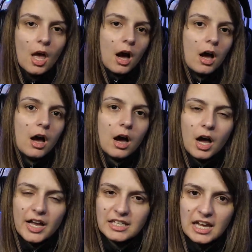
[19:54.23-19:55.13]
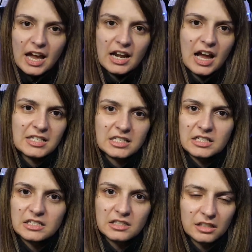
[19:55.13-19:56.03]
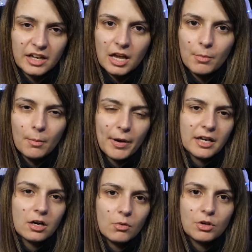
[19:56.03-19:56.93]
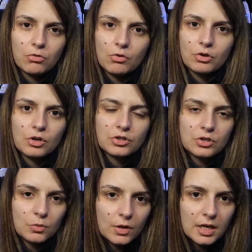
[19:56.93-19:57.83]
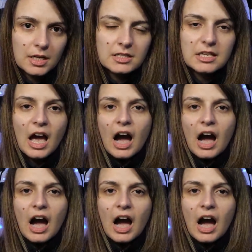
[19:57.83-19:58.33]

Again, as a disclaimer, by going through those tweets,